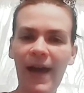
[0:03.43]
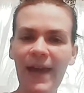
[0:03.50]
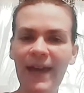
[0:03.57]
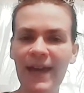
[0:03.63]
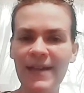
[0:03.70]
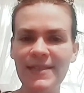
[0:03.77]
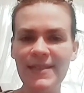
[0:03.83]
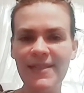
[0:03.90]
Hi
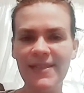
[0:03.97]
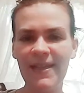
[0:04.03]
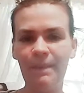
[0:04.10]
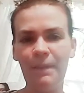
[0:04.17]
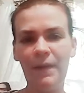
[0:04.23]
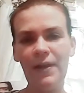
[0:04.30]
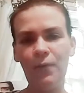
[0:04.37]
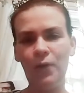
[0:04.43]
guys, it's
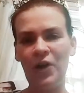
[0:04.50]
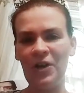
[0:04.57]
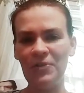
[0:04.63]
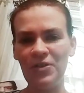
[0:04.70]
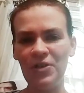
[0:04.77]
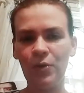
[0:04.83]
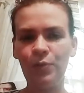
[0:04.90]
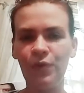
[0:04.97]
Denma. Welcome
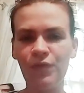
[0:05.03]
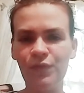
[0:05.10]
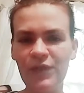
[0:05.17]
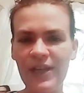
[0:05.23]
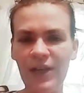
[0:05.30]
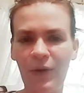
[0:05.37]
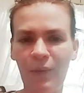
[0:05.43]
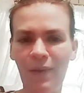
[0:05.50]
to the Wolf's
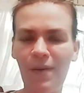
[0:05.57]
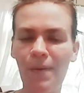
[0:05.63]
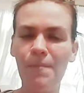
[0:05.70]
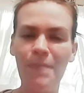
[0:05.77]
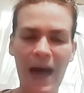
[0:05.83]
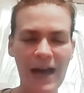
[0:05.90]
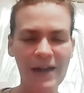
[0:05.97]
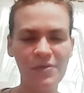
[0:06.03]
Den, and welcome
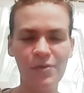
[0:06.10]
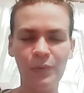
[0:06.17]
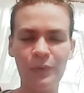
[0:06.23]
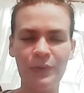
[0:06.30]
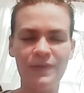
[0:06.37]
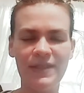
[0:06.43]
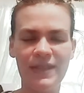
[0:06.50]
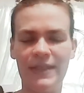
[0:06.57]
back to the
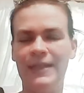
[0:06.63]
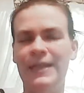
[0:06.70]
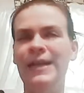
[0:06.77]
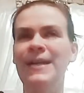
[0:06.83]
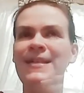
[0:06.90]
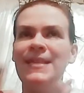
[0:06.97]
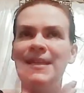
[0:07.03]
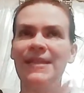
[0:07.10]
Wolf's Den.
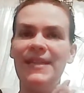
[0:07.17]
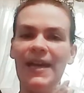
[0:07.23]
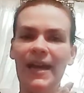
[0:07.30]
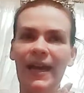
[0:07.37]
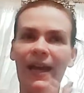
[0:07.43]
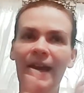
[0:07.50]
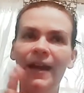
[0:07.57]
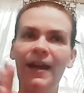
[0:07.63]

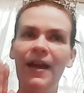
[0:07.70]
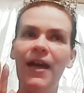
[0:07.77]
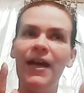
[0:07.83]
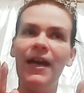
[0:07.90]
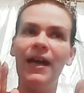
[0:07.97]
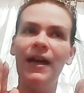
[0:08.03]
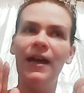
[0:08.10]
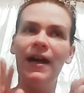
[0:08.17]
Today
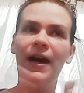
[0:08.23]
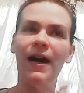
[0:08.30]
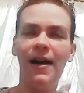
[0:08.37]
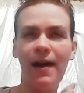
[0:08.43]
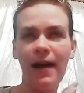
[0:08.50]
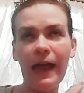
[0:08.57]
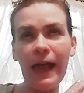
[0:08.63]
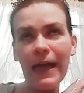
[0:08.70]

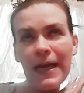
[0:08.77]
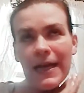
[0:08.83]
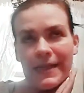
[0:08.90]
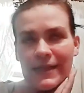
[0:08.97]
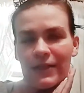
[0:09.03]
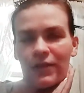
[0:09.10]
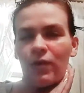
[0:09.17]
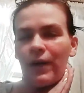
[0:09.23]

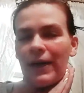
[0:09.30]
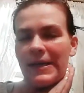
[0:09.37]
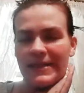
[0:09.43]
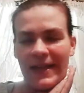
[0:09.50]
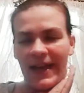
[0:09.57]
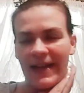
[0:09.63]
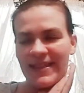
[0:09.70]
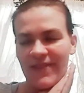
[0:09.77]
is a glorious
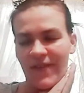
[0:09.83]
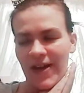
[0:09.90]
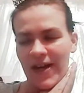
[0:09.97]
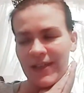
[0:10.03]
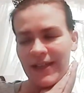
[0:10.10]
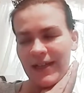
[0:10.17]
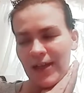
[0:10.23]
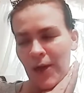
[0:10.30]
day because I
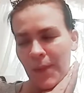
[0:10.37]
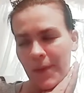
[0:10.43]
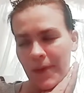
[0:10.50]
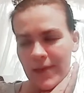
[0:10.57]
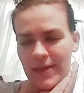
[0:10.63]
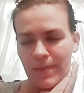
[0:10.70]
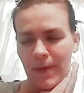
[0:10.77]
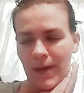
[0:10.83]
finally can open
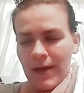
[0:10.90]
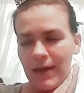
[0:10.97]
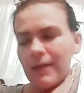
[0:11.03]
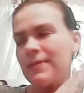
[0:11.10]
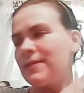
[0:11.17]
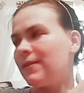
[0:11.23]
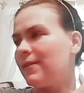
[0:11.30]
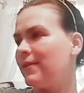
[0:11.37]
this box.